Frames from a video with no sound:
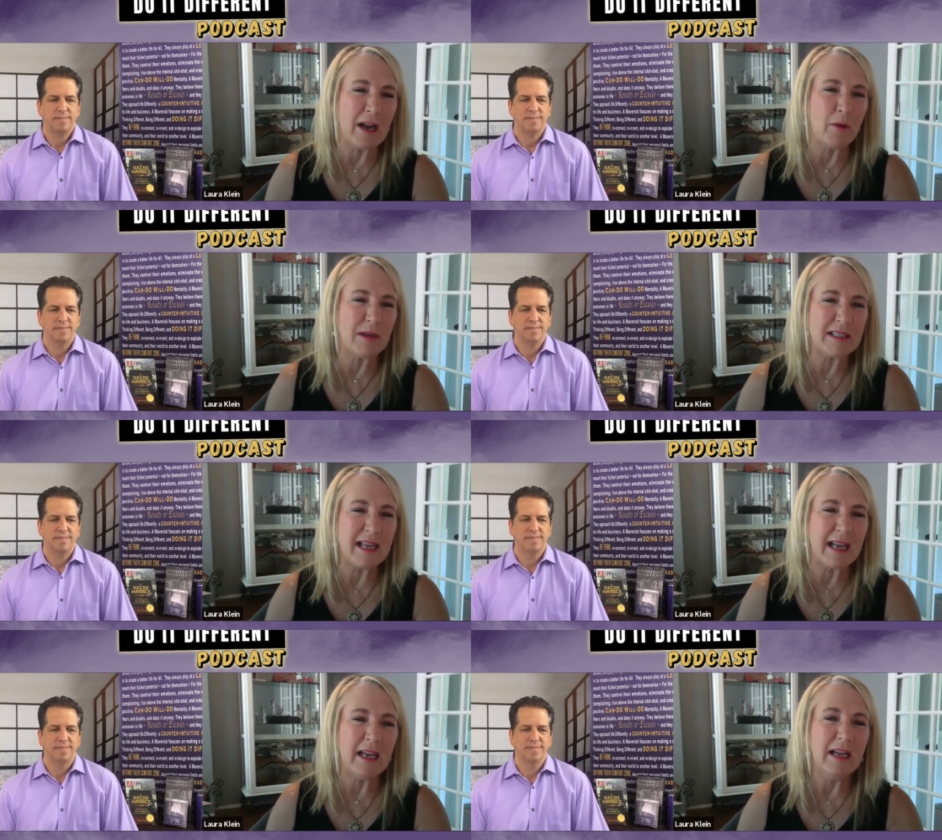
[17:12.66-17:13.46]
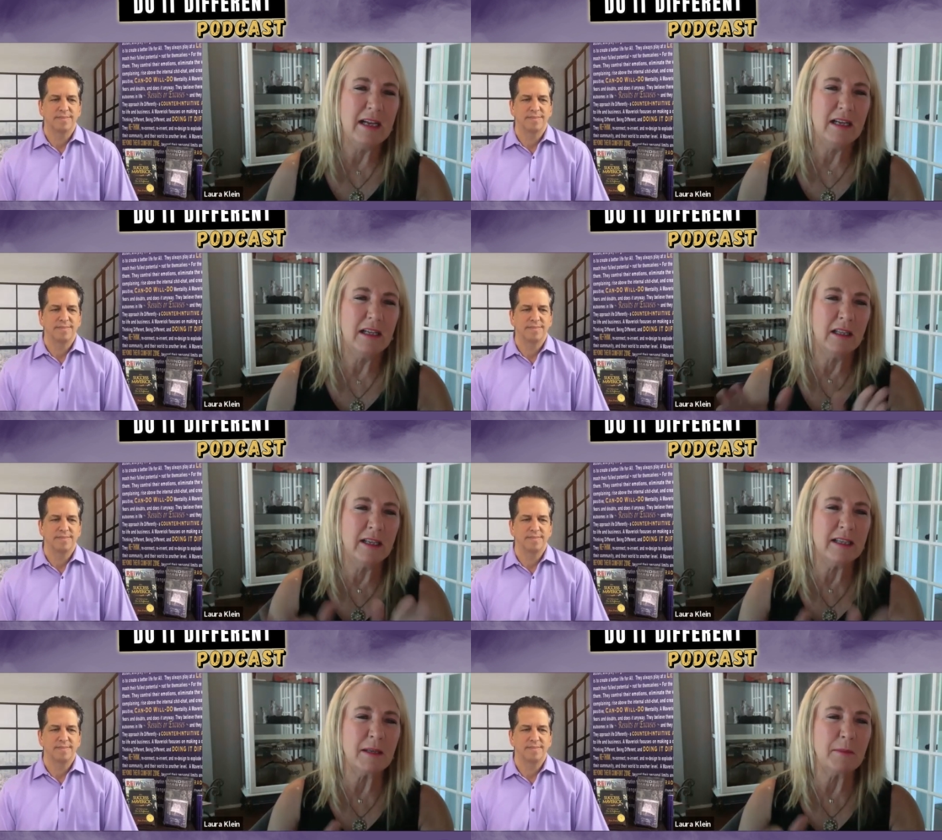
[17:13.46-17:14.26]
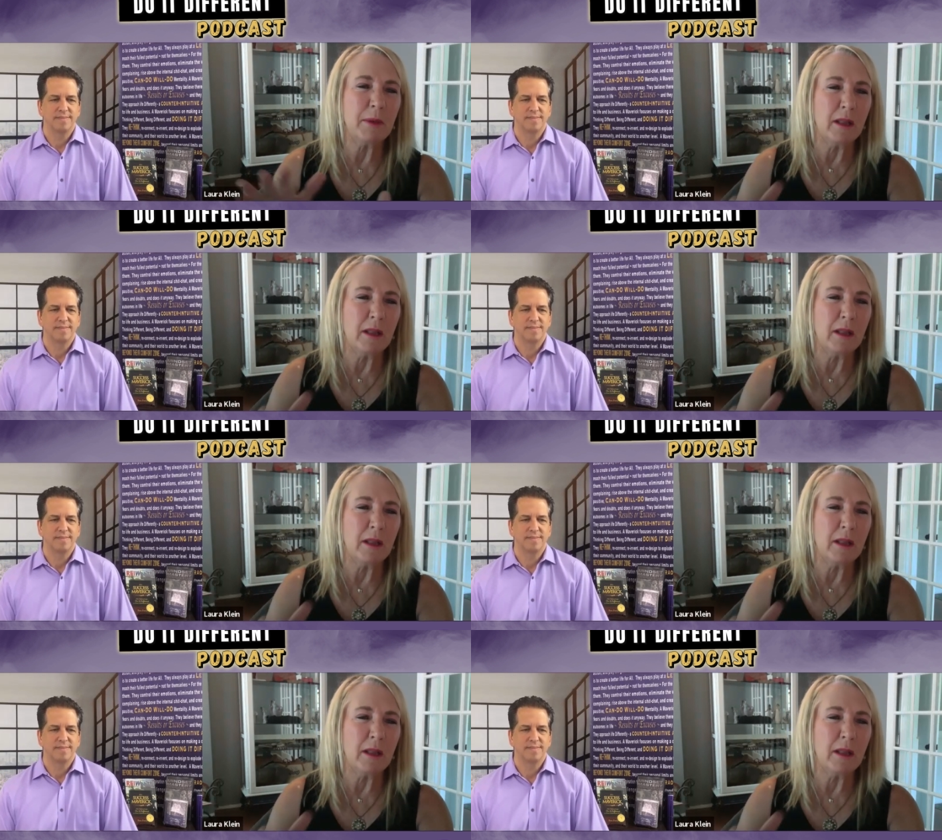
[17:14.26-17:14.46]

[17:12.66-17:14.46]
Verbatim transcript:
Speaker 1: I always say, listen